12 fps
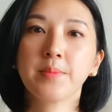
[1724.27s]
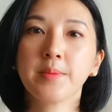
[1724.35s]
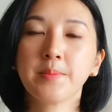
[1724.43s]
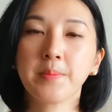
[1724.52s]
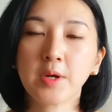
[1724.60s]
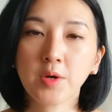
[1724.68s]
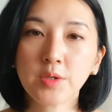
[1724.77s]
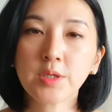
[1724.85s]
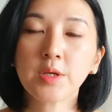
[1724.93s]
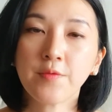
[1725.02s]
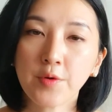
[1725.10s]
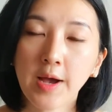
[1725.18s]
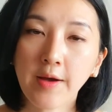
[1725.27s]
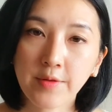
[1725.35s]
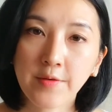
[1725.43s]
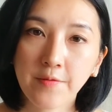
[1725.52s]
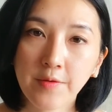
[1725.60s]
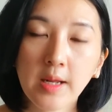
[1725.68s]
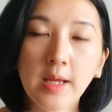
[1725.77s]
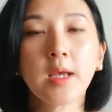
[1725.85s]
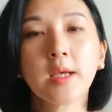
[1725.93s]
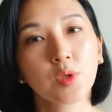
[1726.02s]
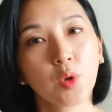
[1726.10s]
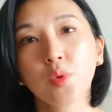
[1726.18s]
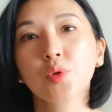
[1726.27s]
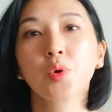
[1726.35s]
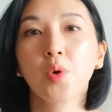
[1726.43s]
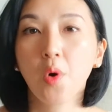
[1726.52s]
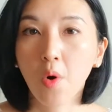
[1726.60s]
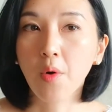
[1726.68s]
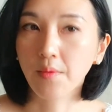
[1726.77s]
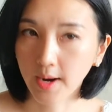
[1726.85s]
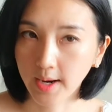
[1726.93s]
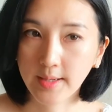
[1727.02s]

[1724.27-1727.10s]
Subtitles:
But because if you have the feeling, it's also all right.